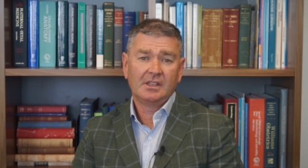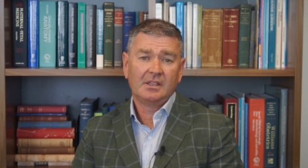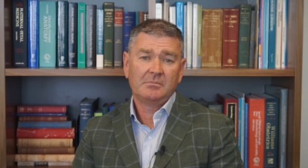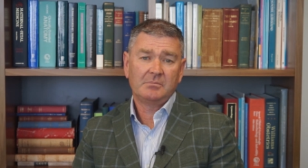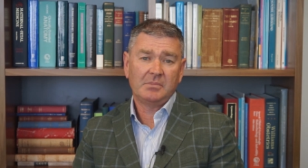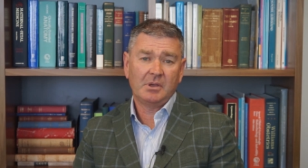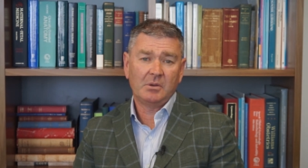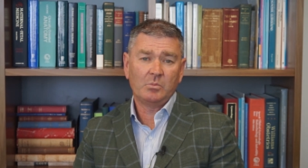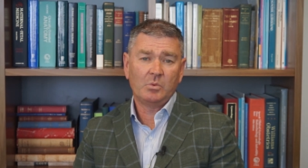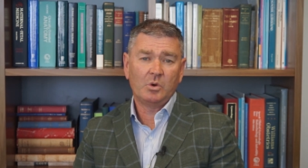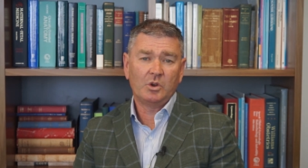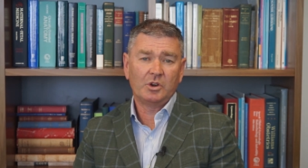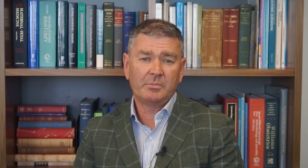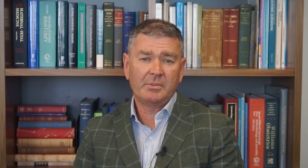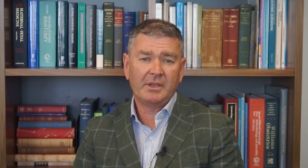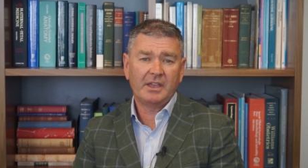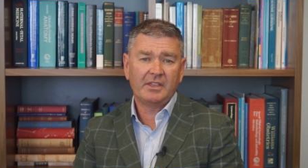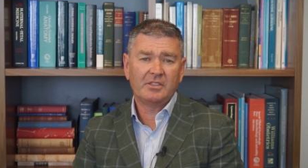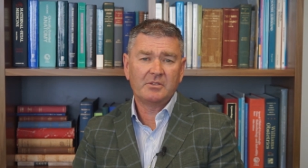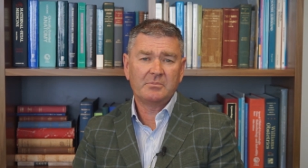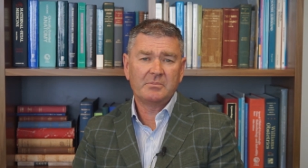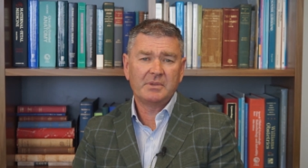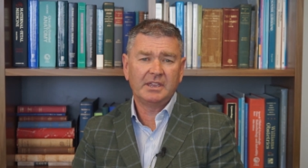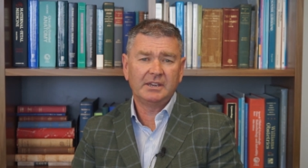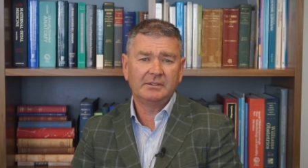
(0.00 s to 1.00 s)
But what
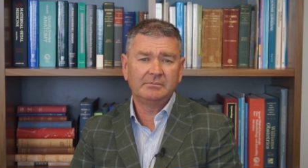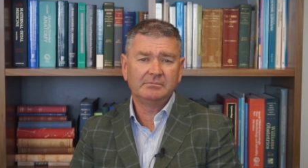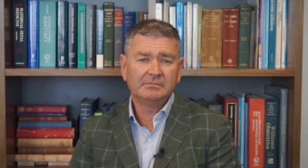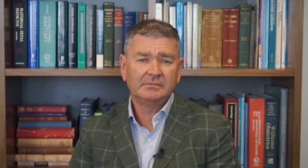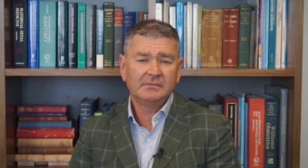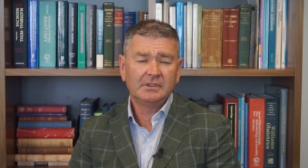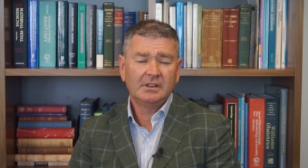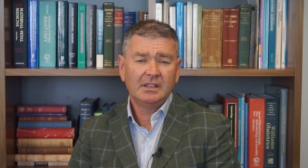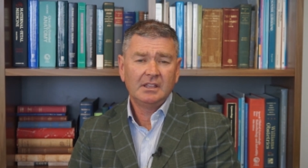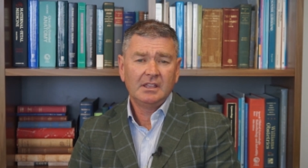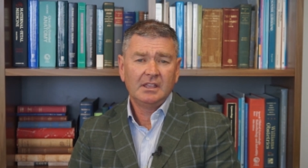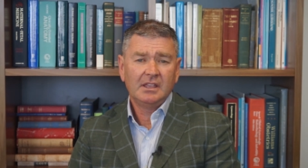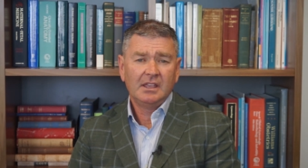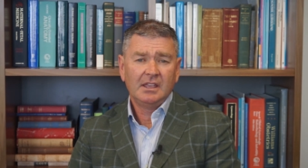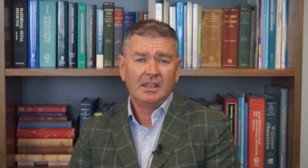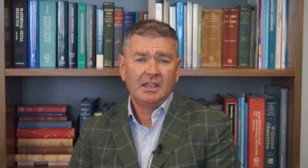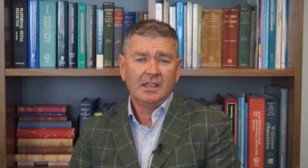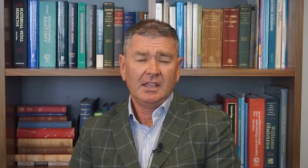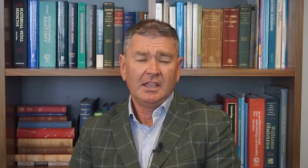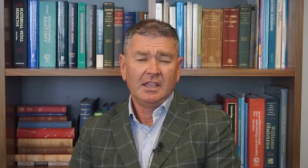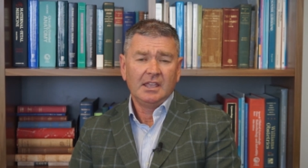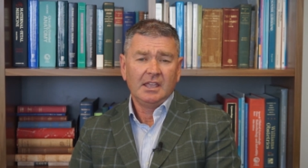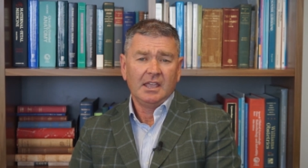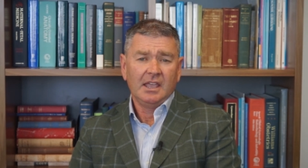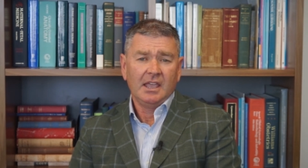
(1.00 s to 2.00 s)
about the men?
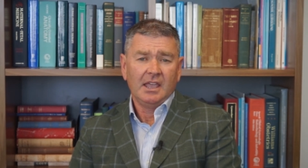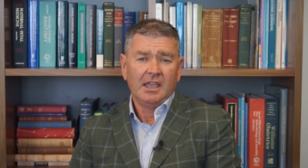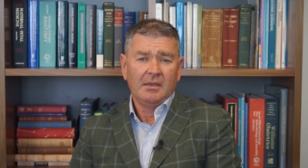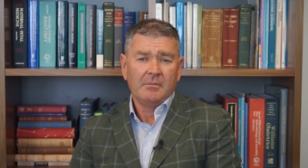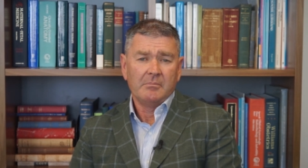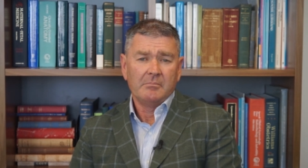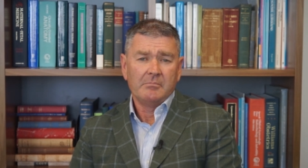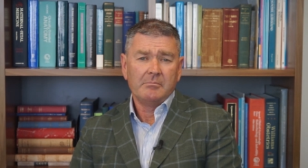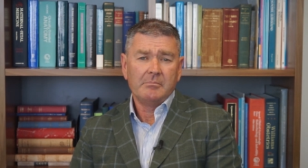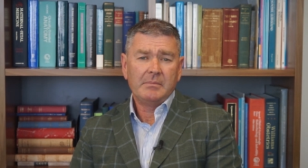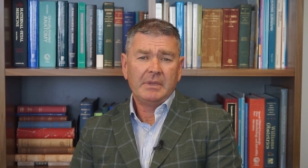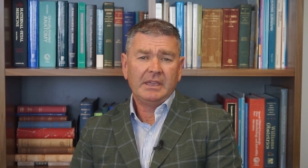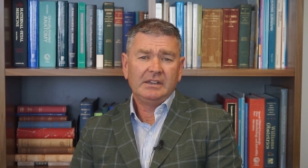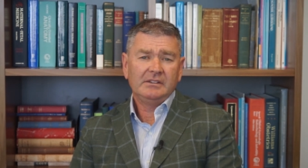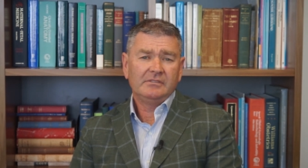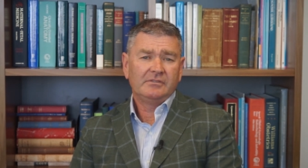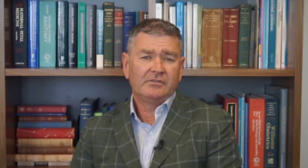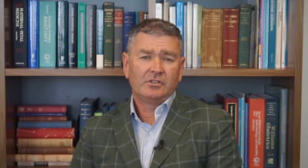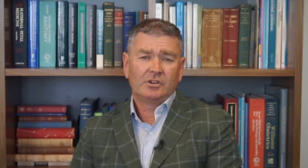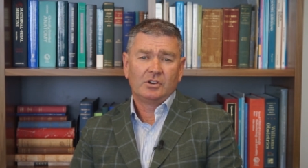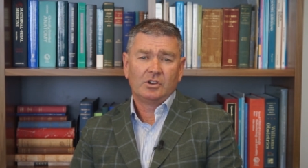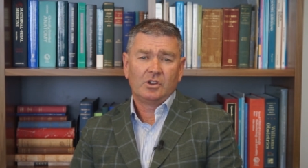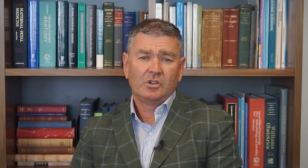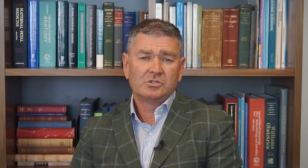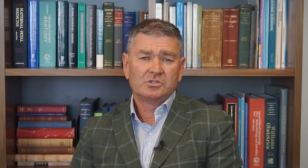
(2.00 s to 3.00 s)
Men
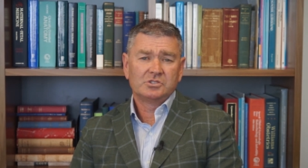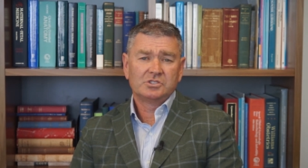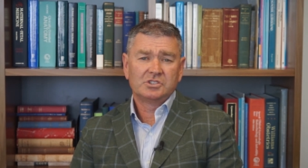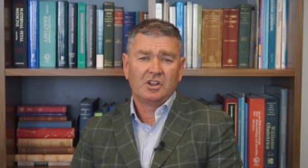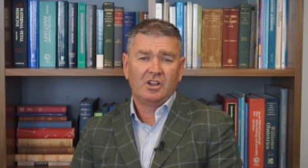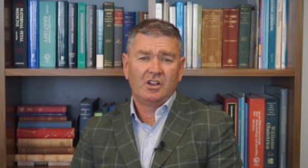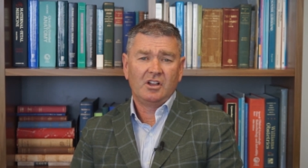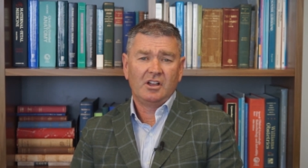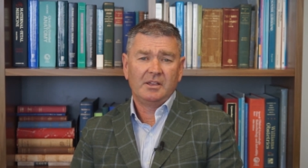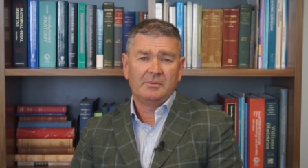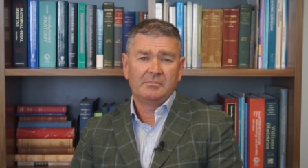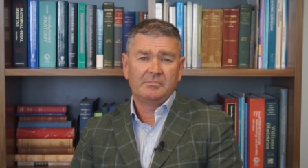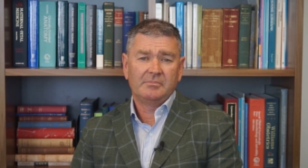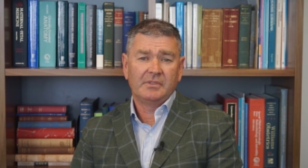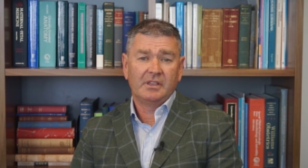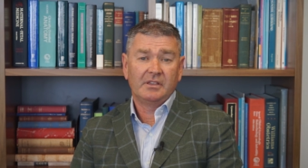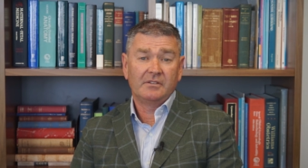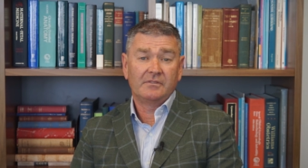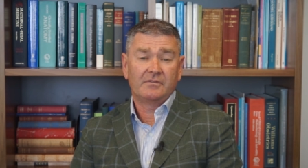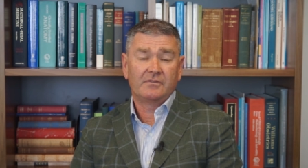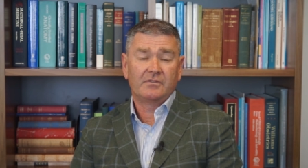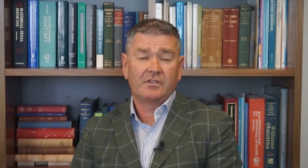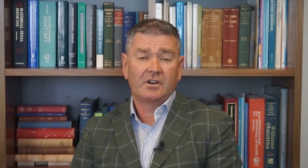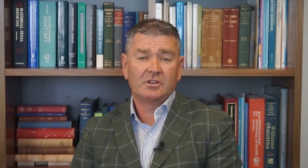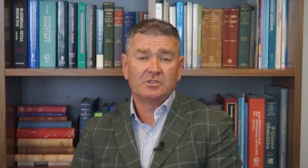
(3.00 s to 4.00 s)
for a long time
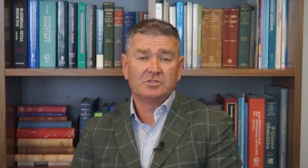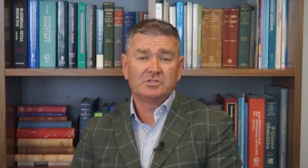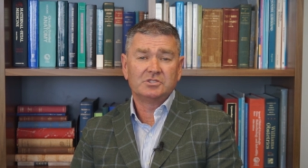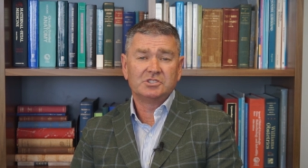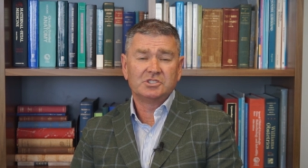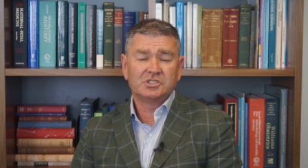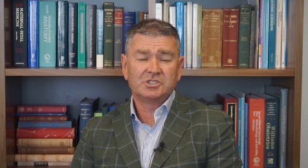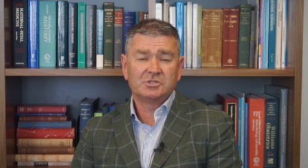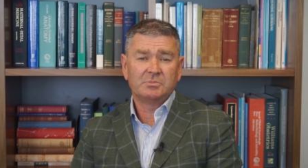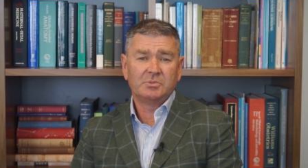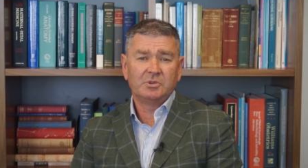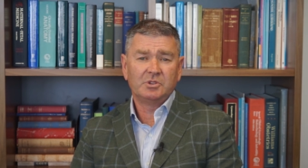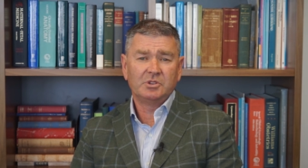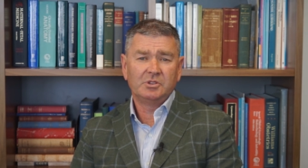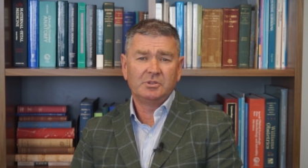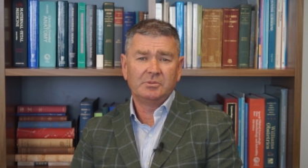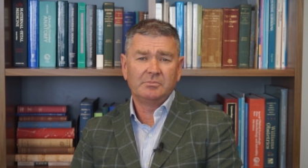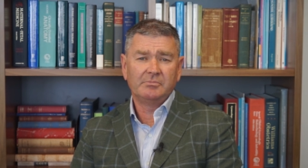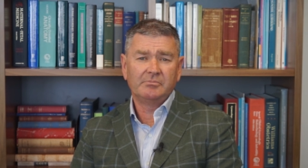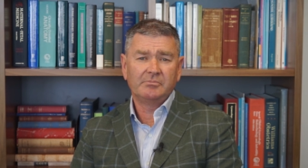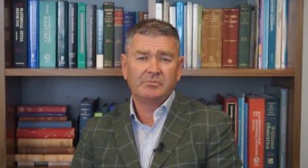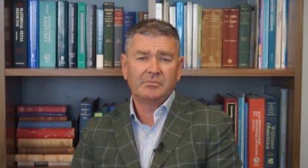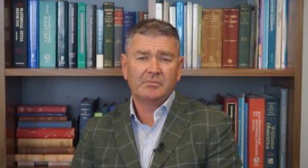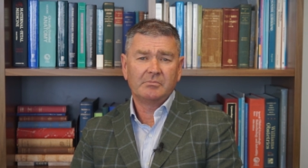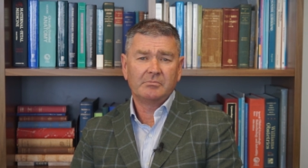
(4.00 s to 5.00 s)
have frozen
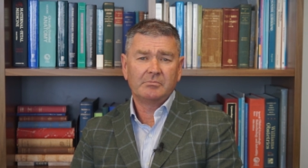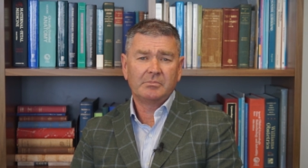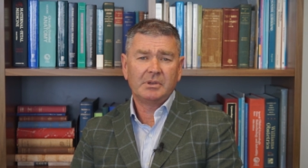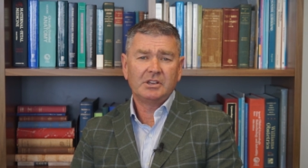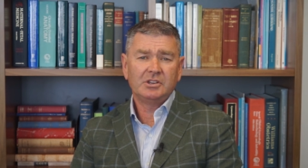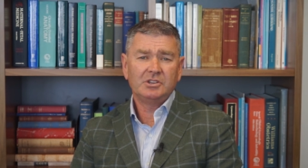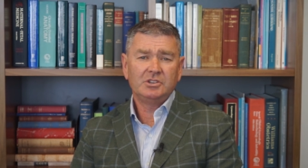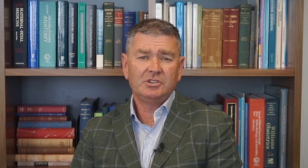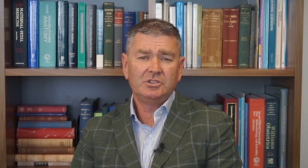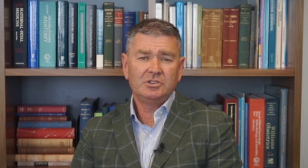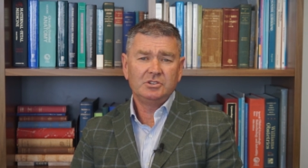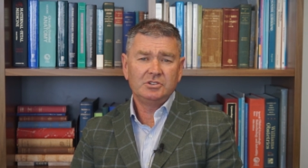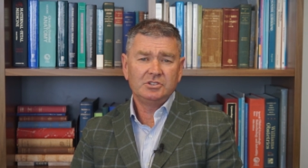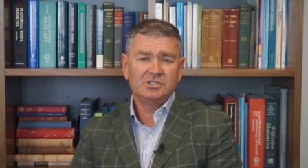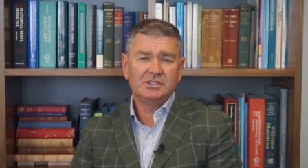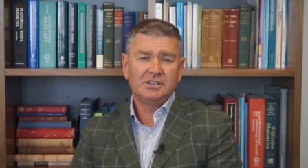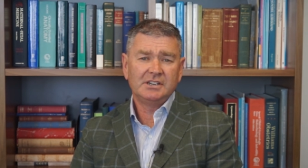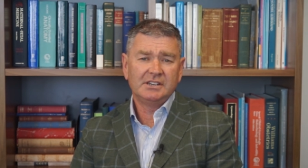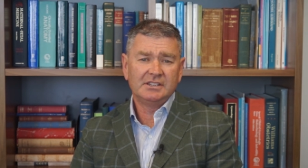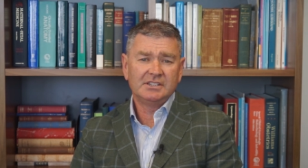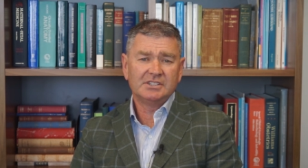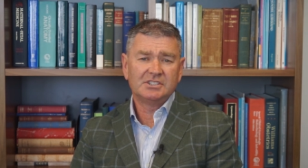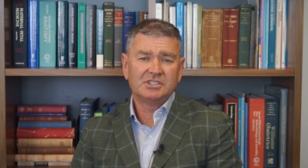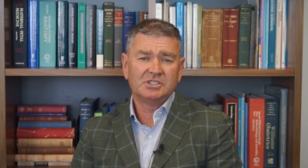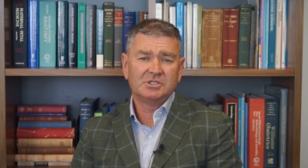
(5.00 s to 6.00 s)
sperm, but
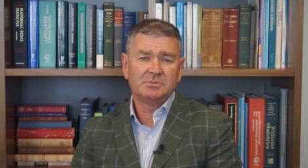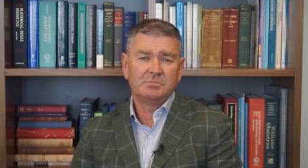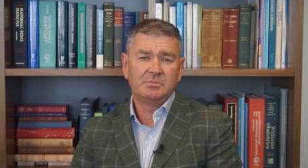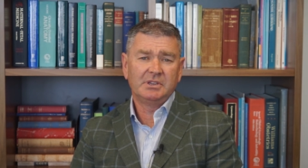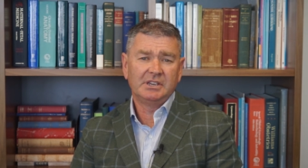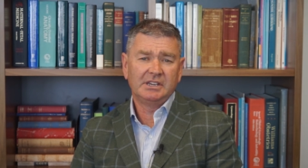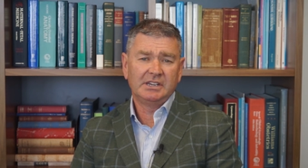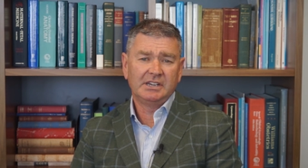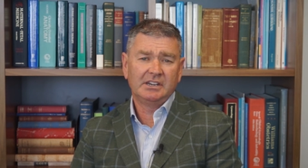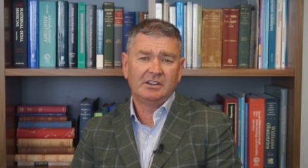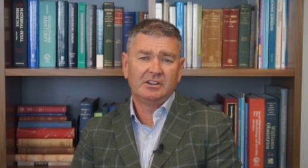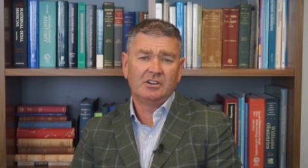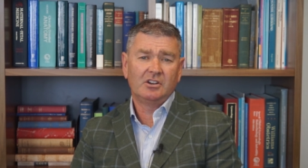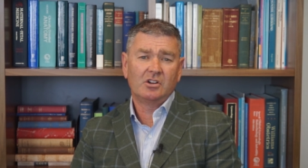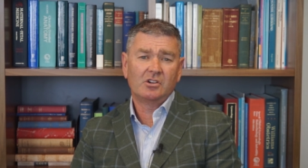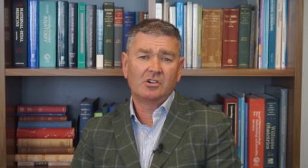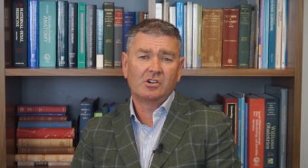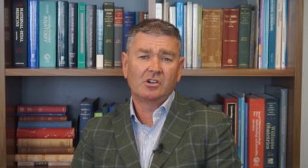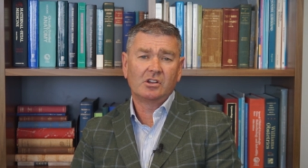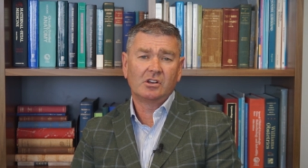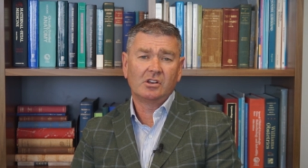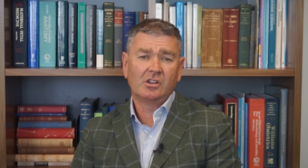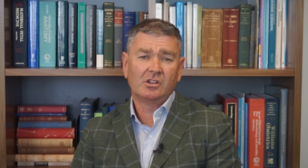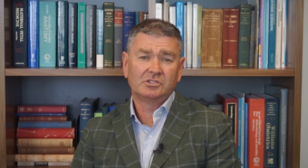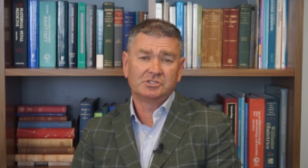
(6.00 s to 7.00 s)
usually this has been in an
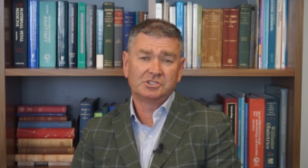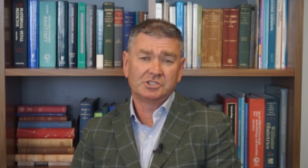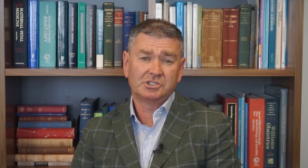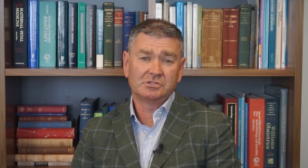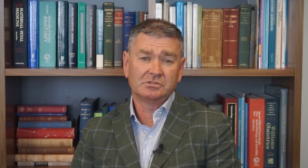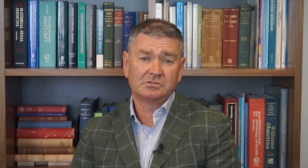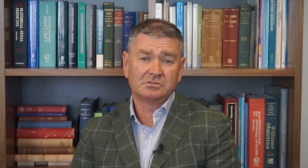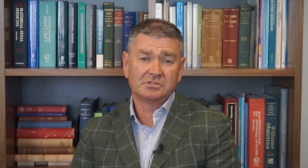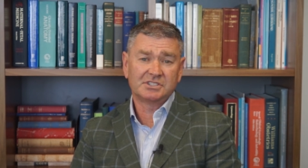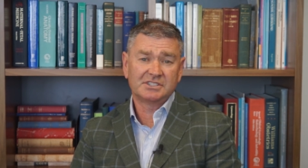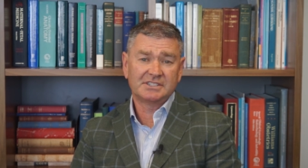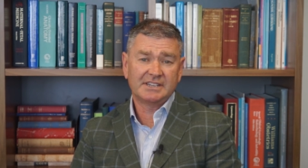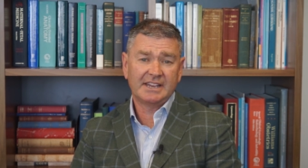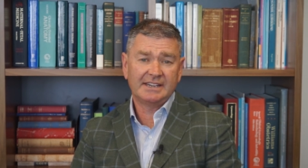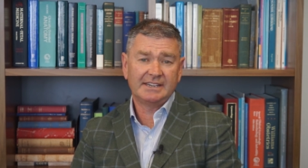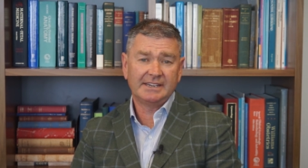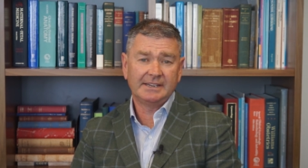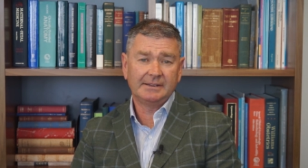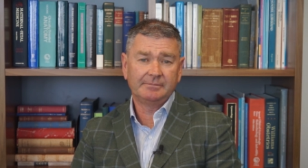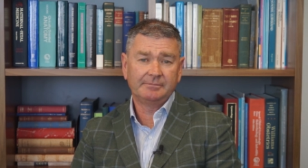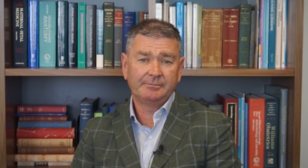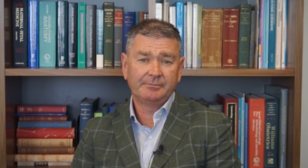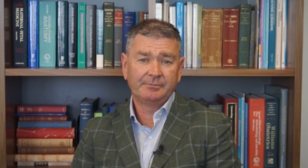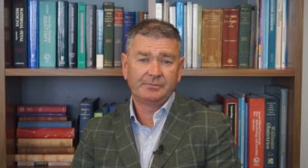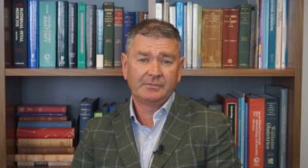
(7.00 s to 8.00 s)
oncological
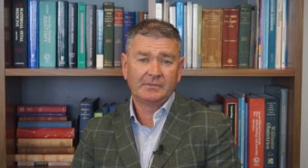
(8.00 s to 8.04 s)
setting.